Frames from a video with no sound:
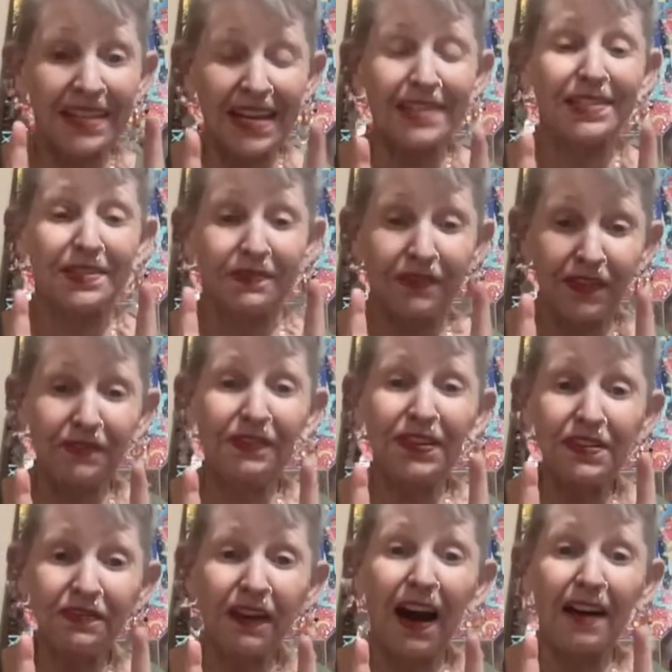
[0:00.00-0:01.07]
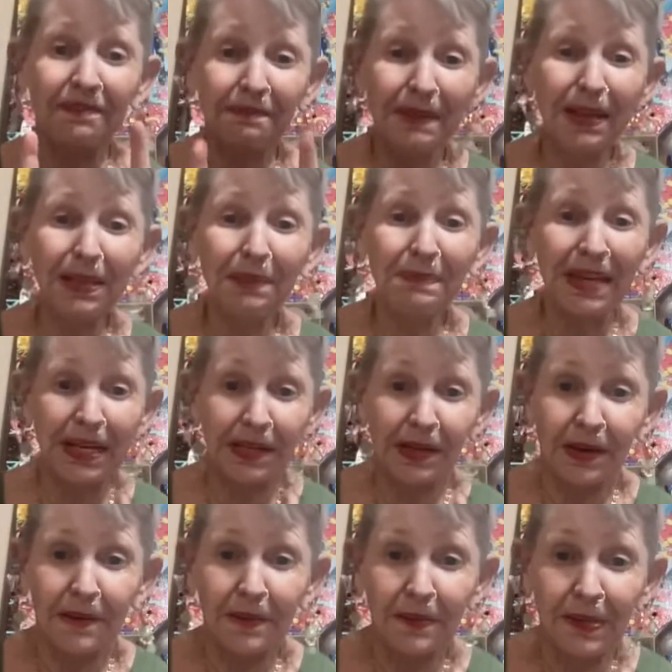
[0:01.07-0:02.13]
It's a 55
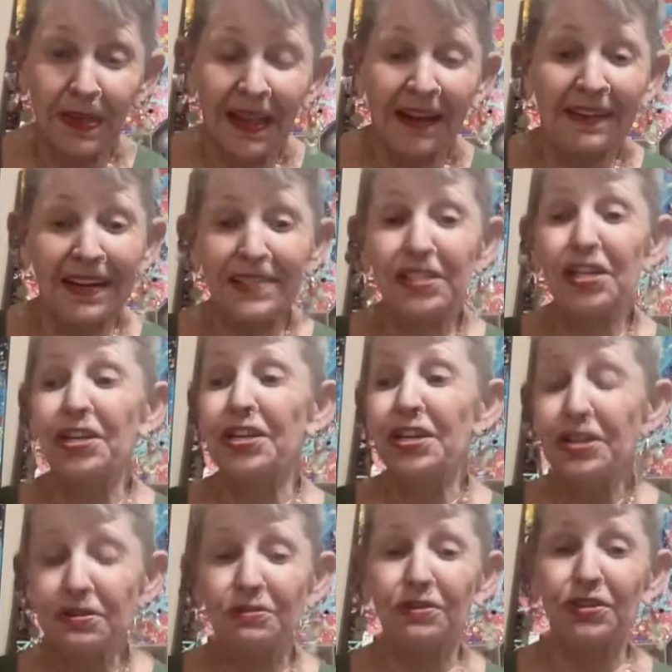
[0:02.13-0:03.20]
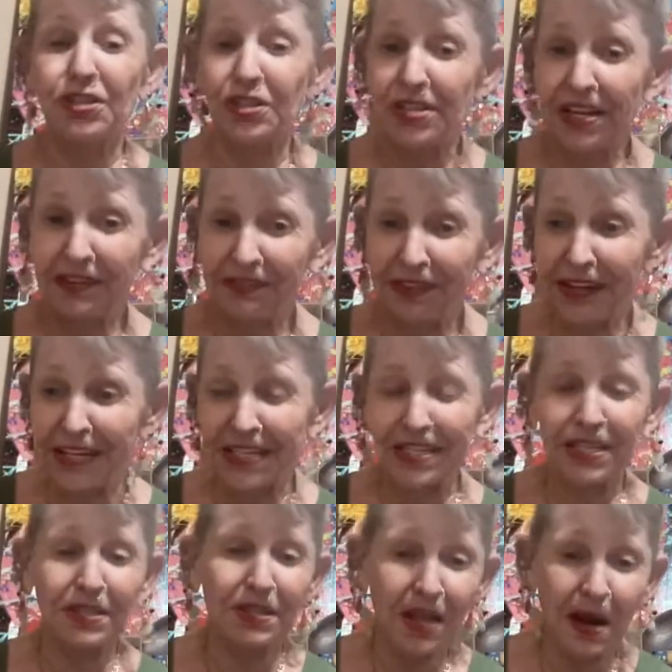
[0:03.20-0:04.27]
millimeter. That's a huge
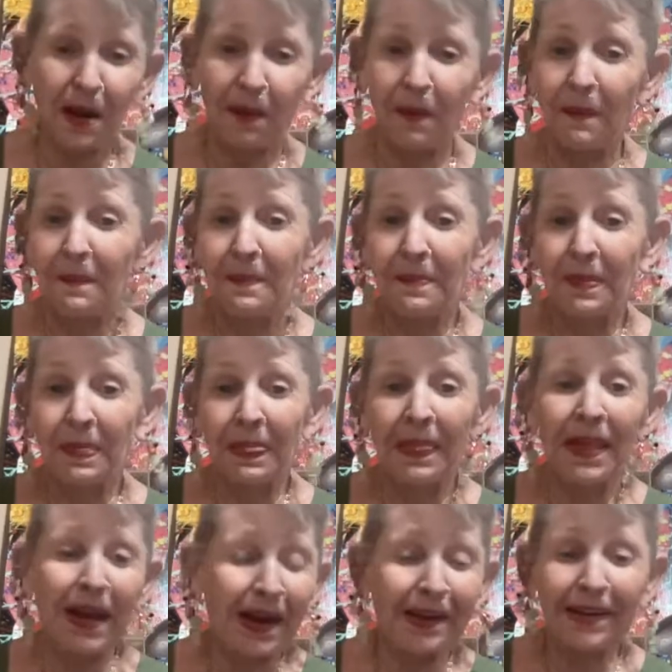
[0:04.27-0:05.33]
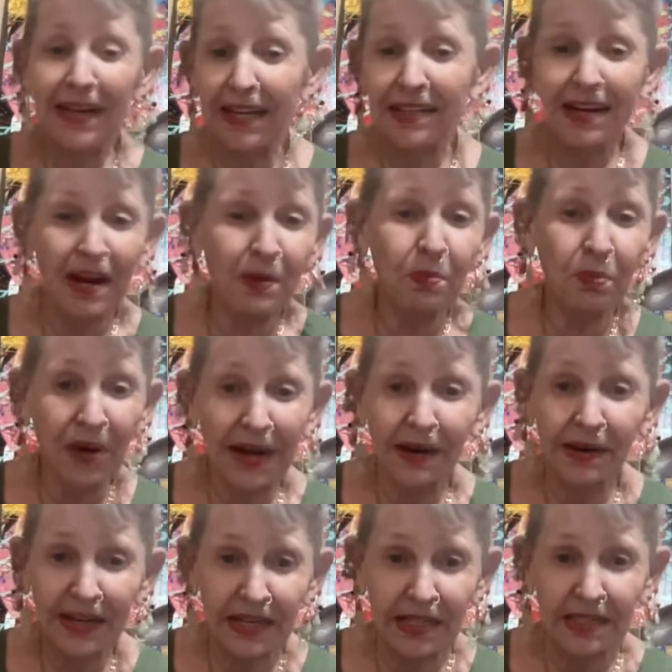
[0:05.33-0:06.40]
difference. No, I cannot
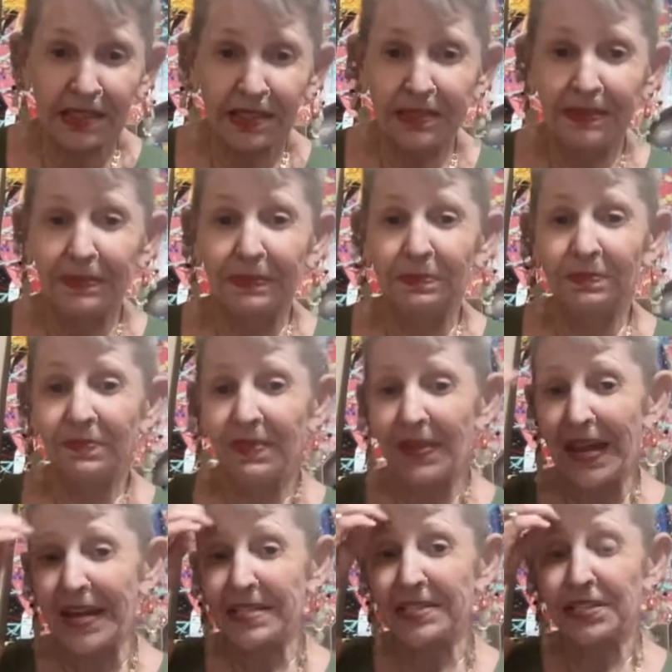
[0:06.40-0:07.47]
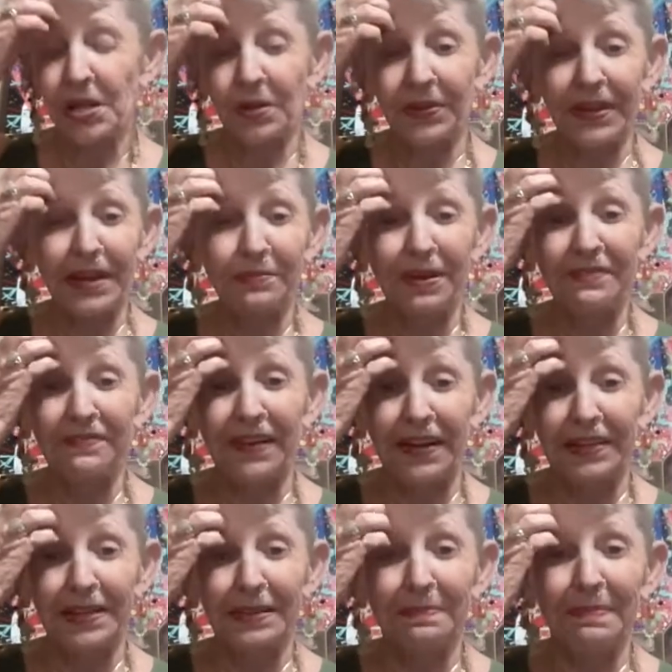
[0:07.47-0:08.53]
wear it. And so they
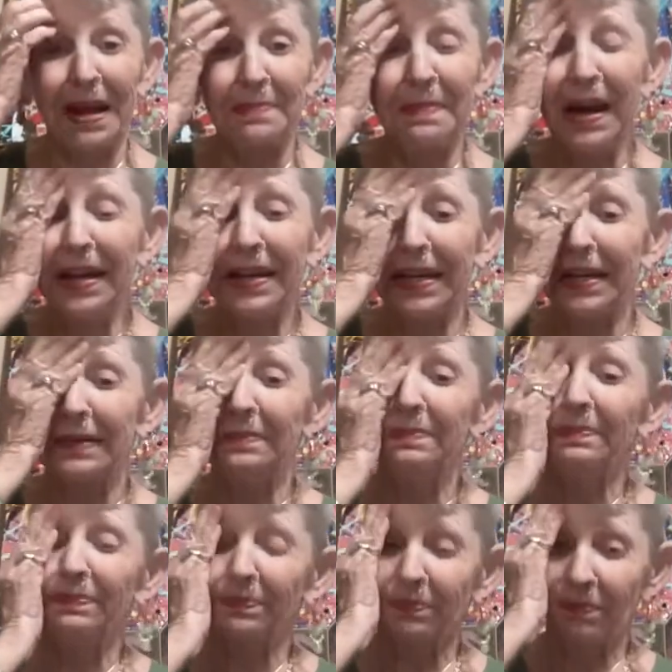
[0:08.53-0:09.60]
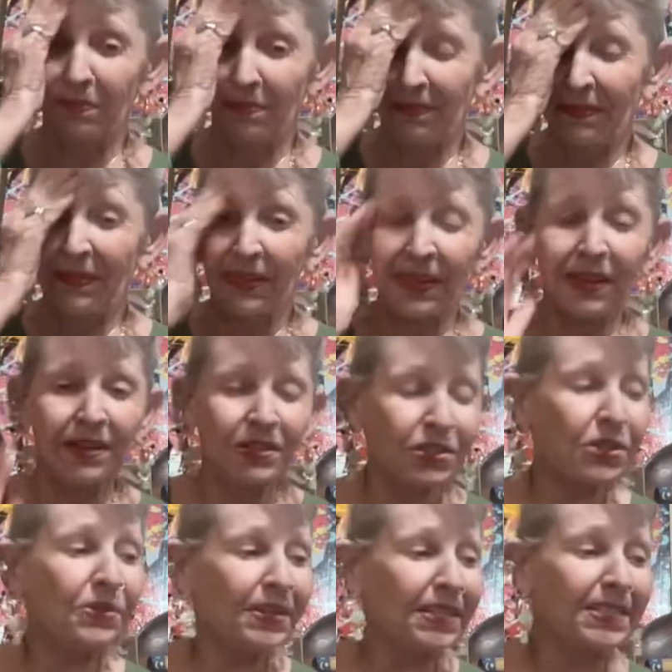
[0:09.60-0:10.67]
refunded my money.
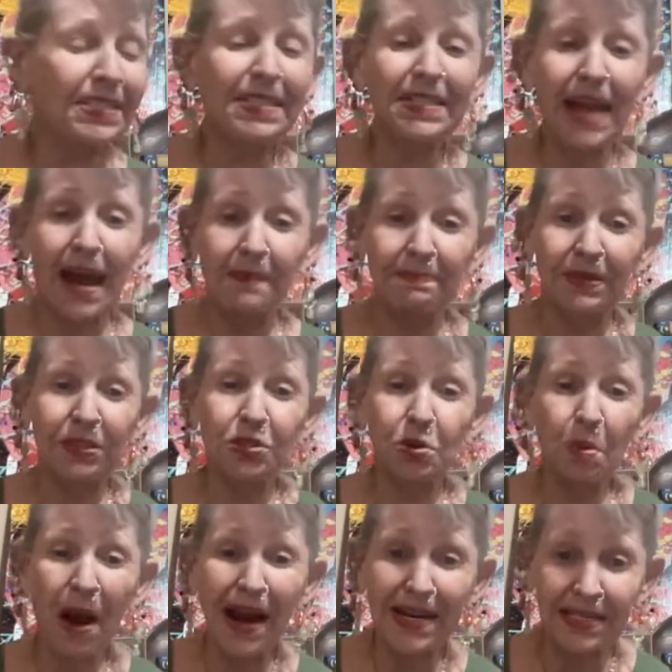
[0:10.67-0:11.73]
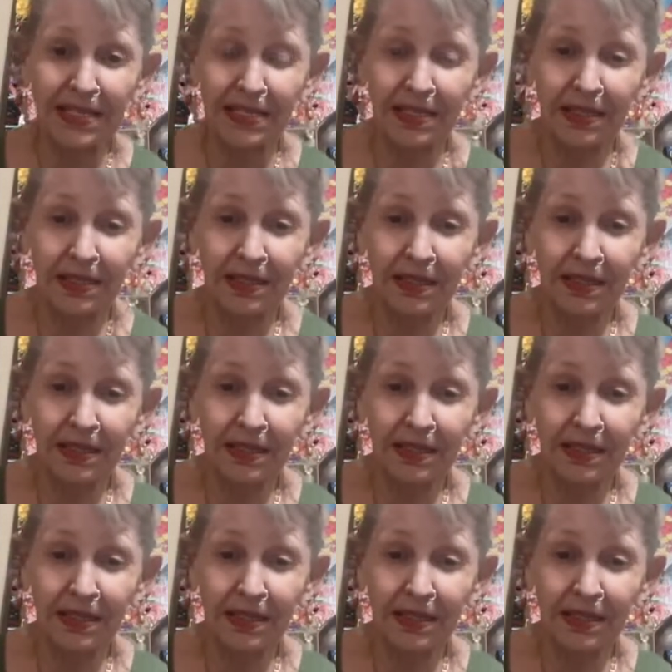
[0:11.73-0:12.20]
So this has happened twice.